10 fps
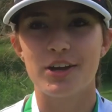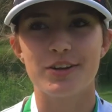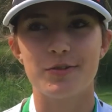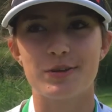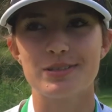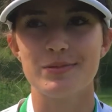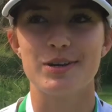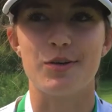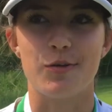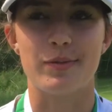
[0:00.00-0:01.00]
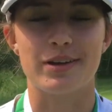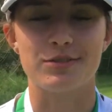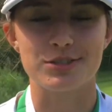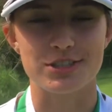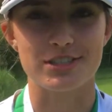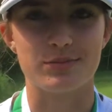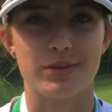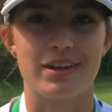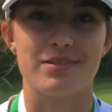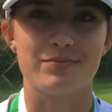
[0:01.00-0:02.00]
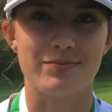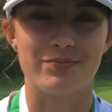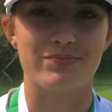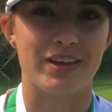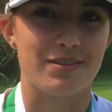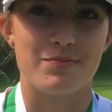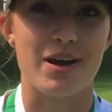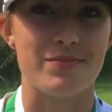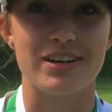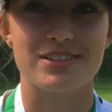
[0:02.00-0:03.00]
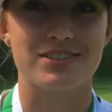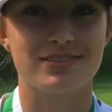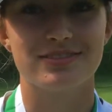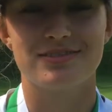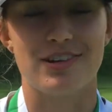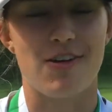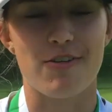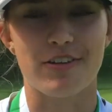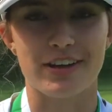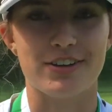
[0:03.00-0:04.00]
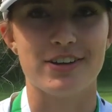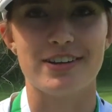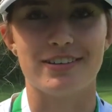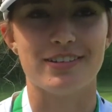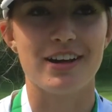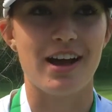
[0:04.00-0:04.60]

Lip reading: You know, it wasn't my goal. My goal is just to play like my best golf I could, and